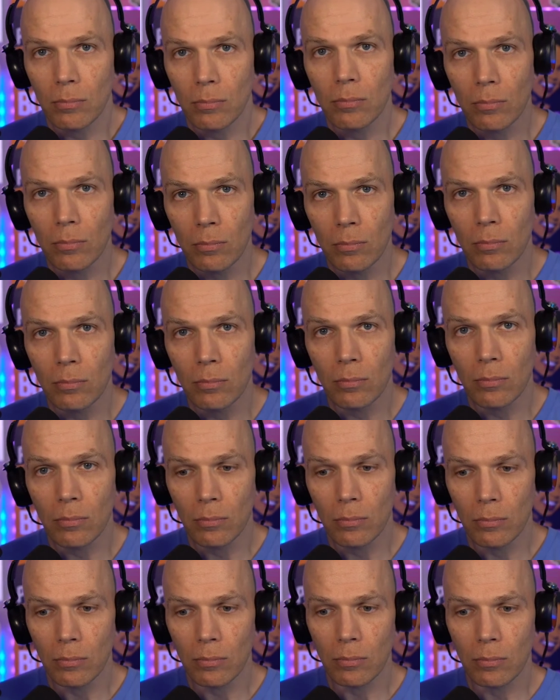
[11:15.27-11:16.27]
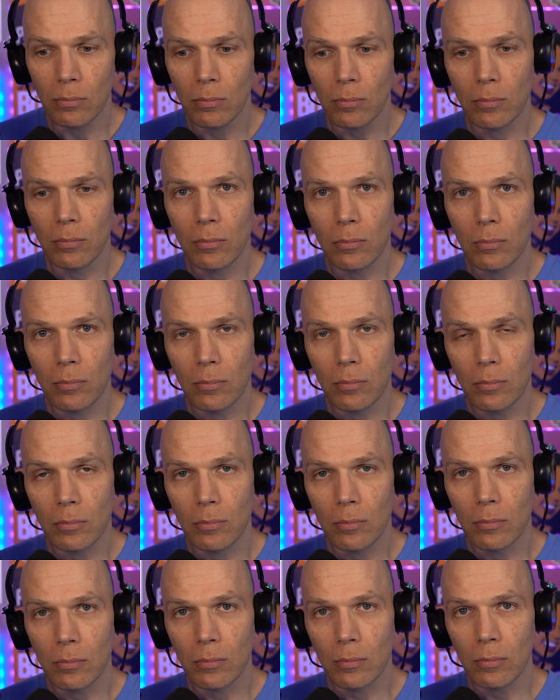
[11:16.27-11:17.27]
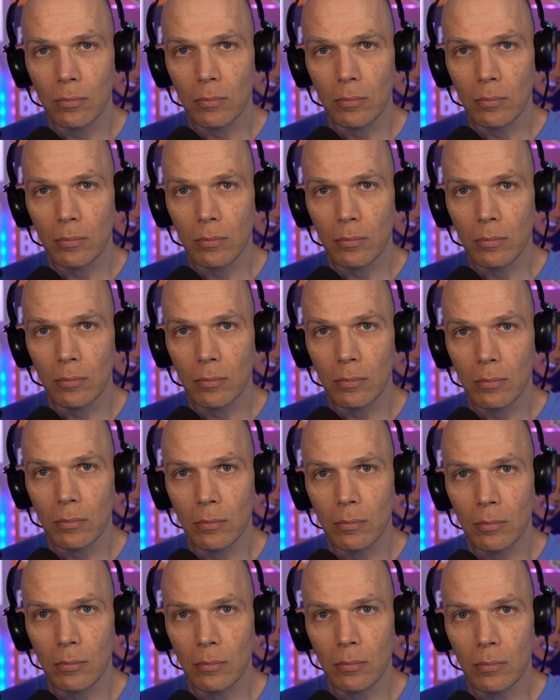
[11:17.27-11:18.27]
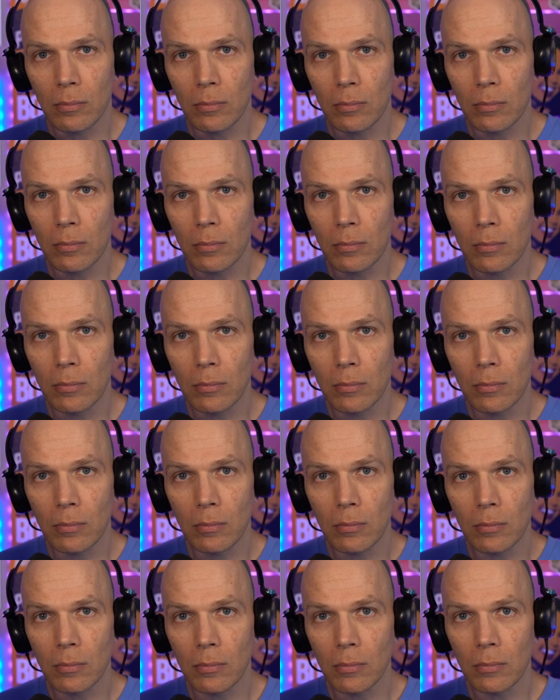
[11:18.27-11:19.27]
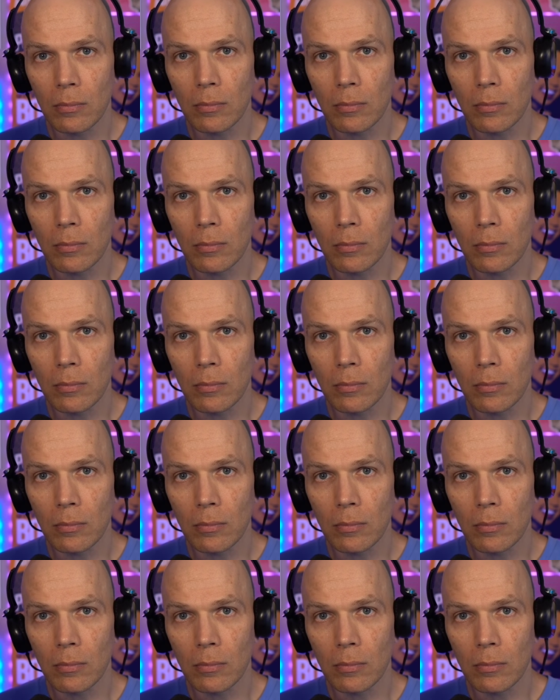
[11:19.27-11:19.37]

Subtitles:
This person isn't speaking.